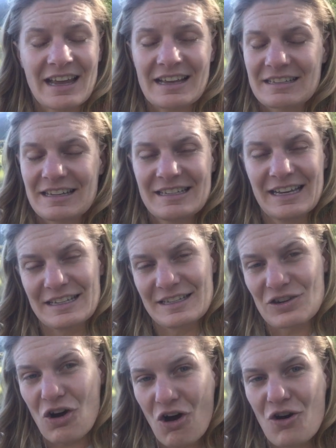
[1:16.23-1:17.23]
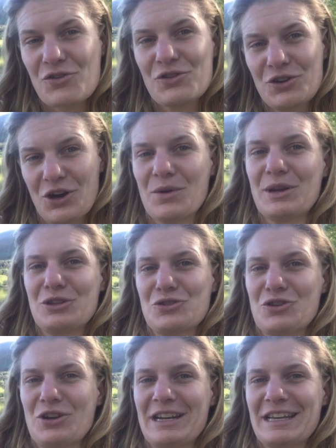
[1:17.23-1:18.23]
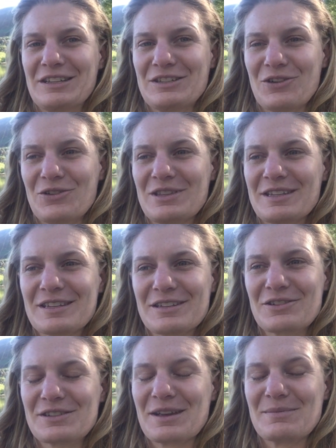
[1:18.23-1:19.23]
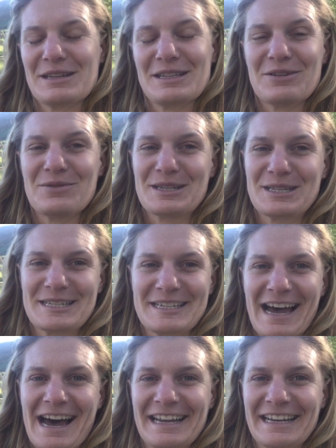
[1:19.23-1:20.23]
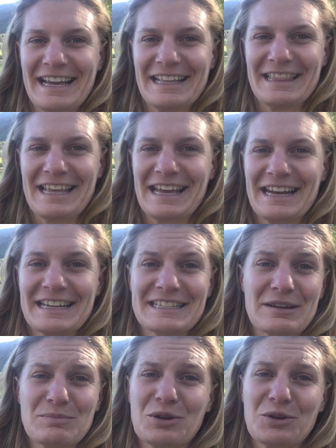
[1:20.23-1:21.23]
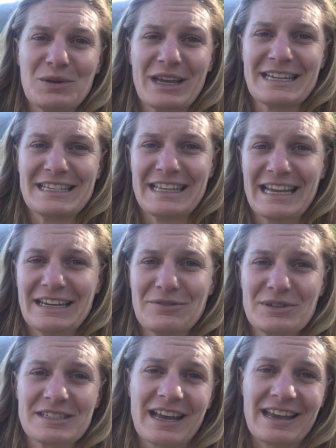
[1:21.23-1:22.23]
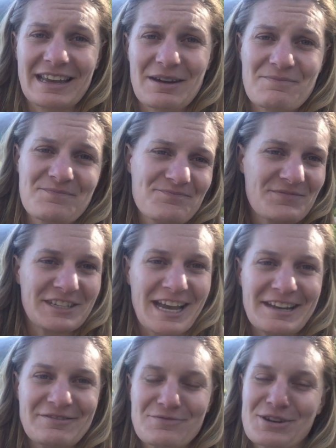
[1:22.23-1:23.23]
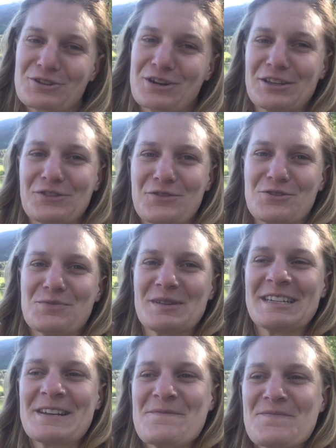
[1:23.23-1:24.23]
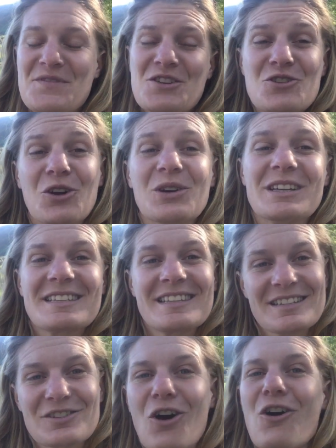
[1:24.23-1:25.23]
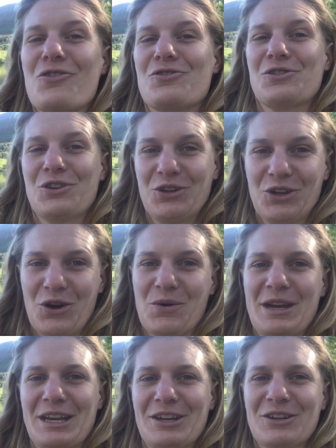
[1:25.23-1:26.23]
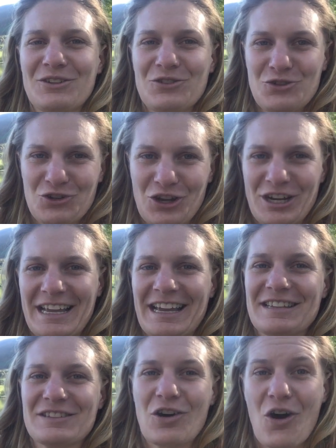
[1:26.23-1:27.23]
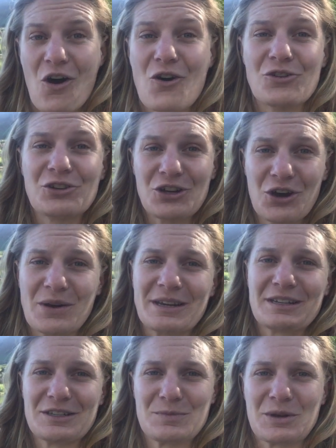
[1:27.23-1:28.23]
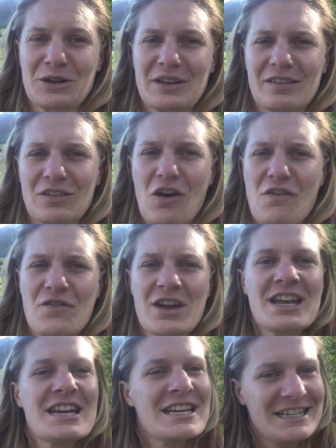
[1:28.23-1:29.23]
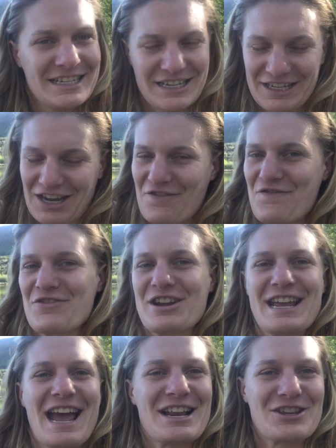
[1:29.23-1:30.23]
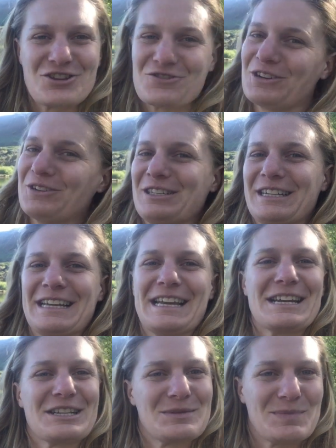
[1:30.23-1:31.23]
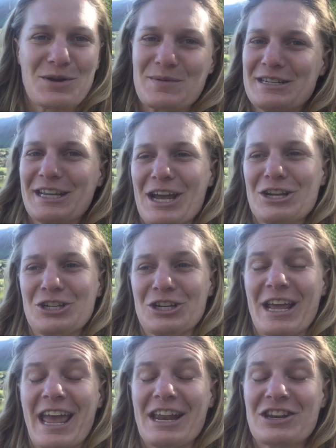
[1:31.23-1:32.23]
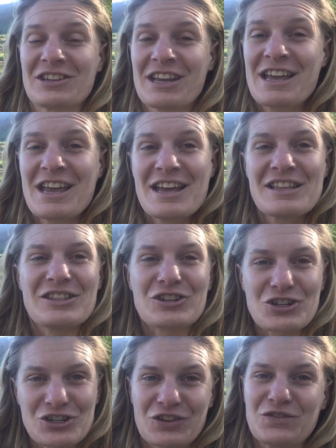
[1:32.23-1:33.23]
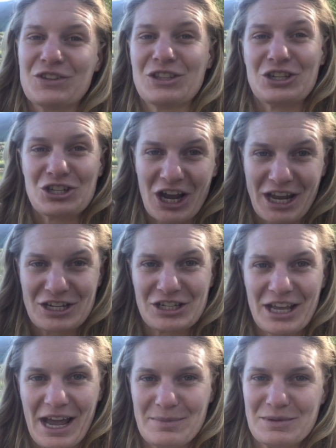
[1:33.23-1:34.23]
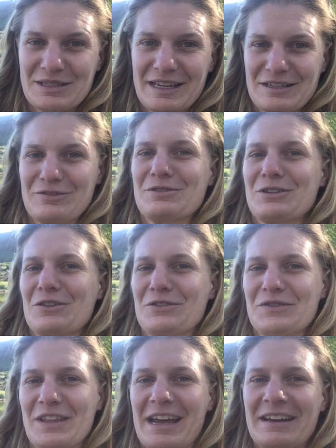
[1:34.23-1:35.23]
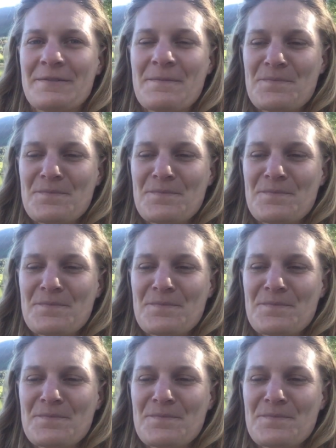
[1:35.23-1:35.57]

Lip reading: as I said, it's an ongoing journey. So this is not something that we start and then at some point we get to the end and we say, yep, done, we're transformed. No, it's this ongoing journey and this ongoing experience of discovery and curiosity and experimentation and the shift and the change that happens as a result of that.